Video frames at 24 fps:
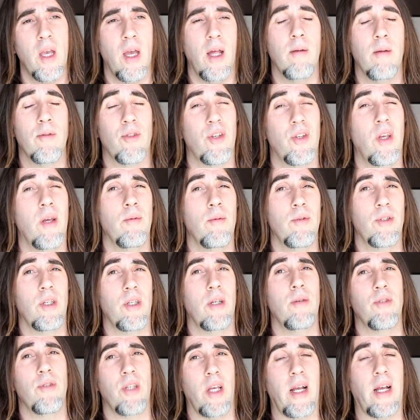And it
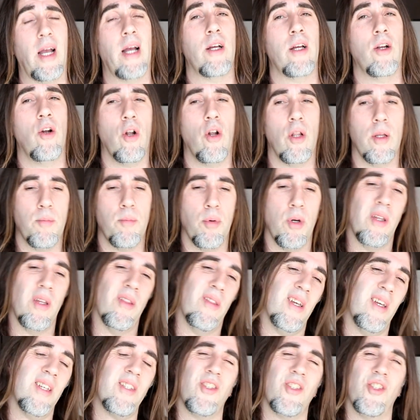was like I could hardly
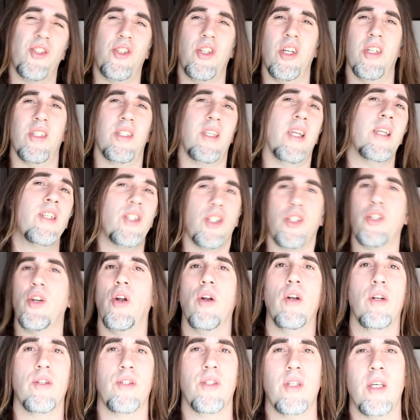breathe. This is just, it just
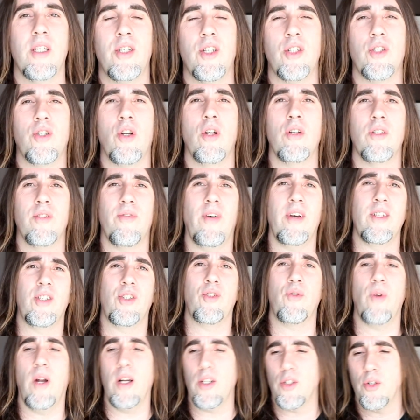hurts. It just hurts if I
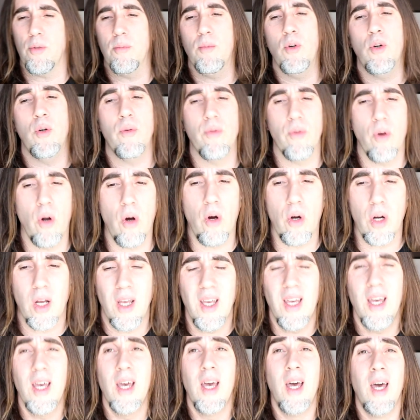stretch or move wrong.
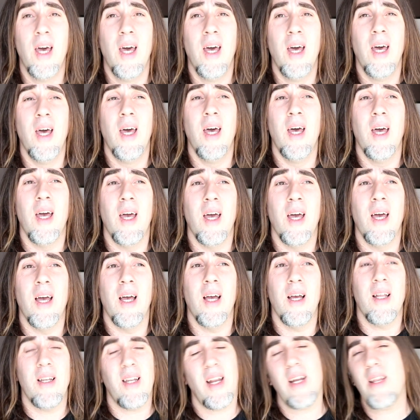
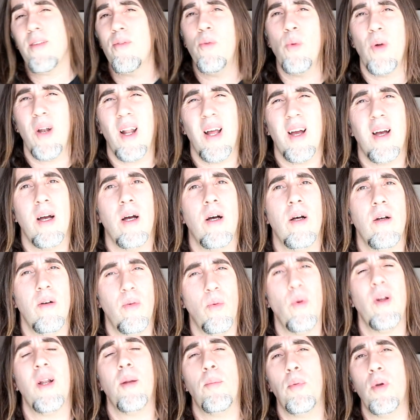Not even when
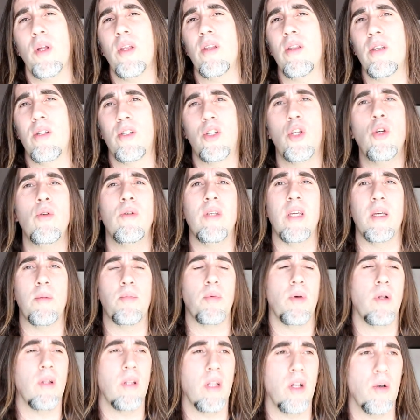I breathe too
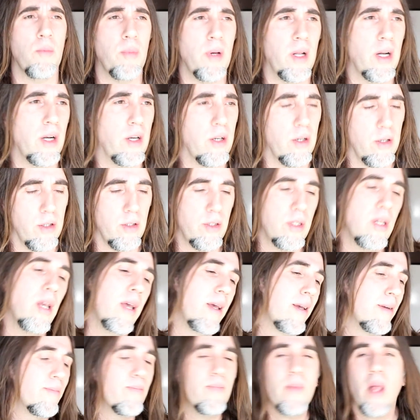deep, a little bit, it hurts.
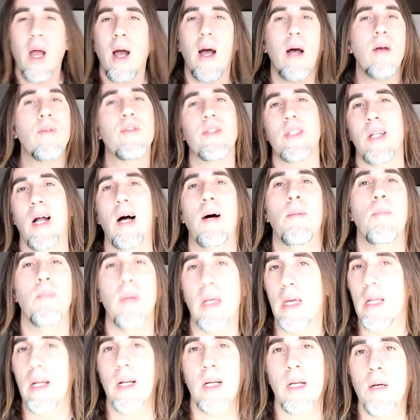I'll stop
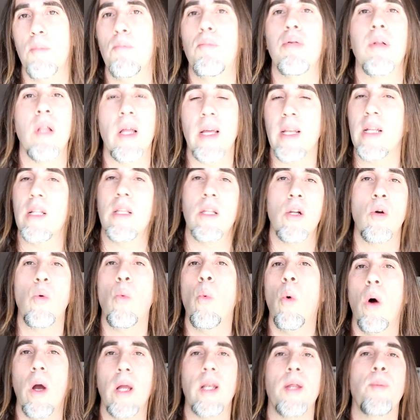being a complaining little
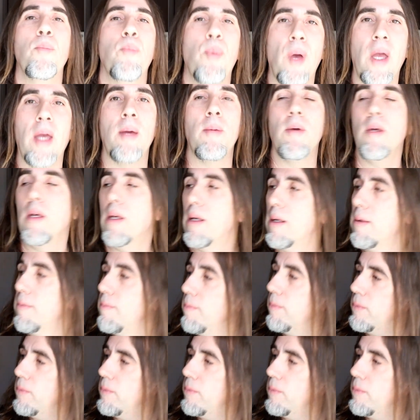whiny baby.